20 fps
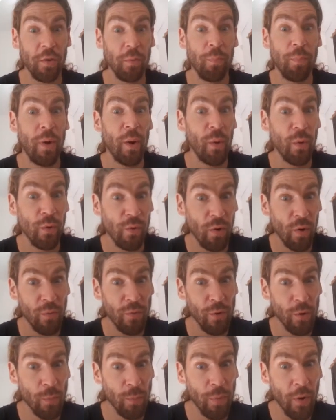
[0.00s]
parents of
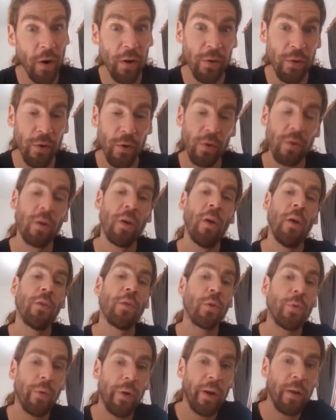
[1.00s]
your partner,
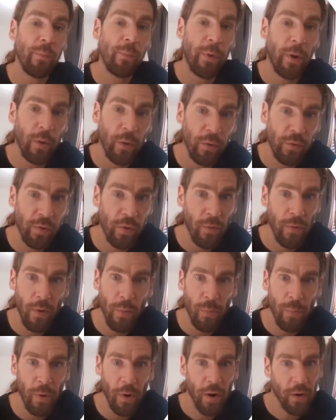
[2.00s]
the grandparents of your
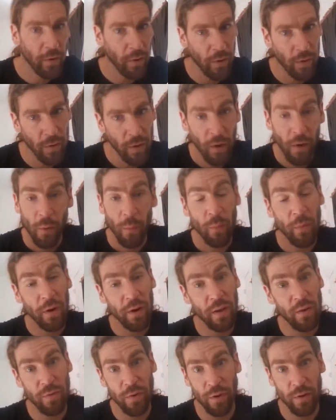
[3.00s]
partner, but
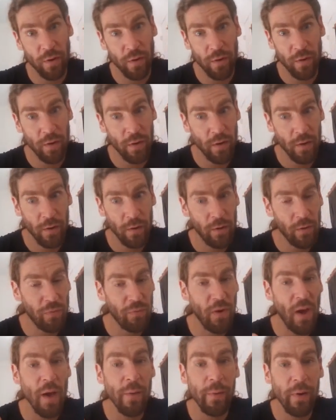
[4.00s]
even the
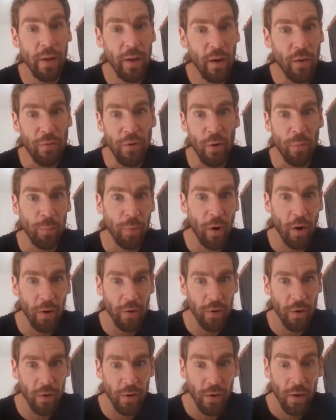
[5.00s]
family of your
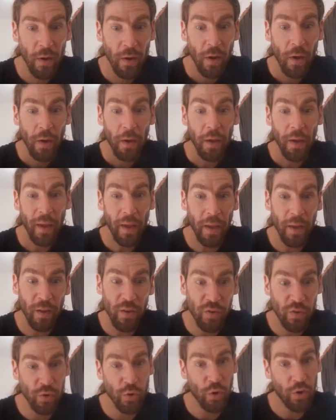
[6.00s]
partner
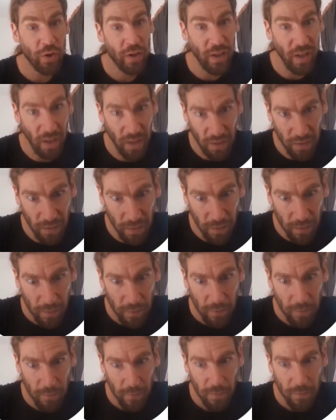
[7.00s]
is your kin,
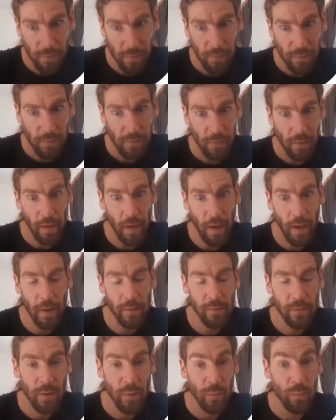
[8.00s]
uh,
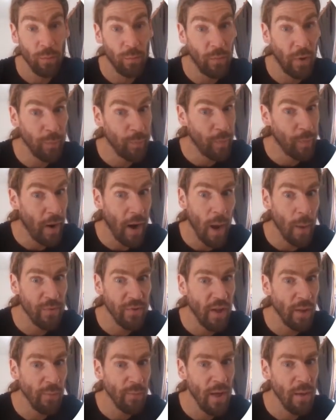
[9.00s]
but perhaps
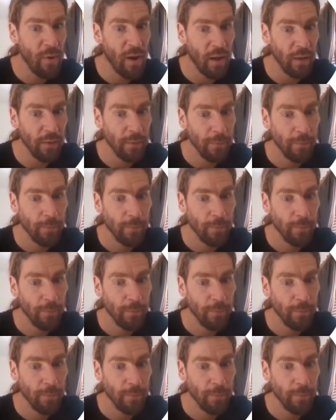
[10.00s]
not by blood.